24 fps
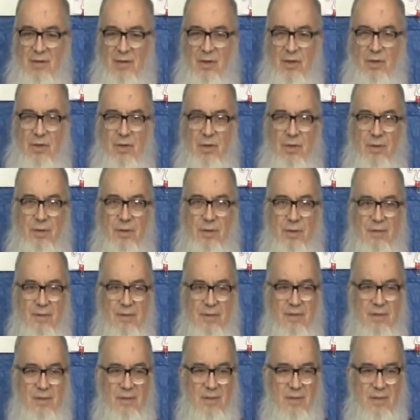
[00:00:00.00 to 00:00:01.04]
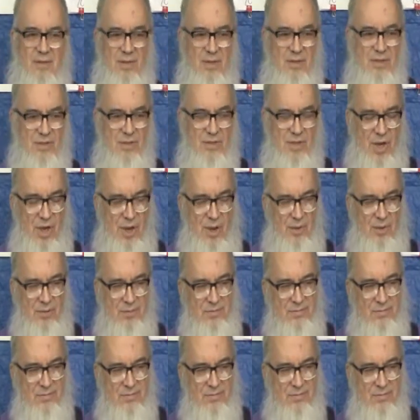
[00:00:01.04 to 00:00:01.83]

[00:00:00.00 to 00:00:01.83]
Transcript: We'd never seen it here on Earth.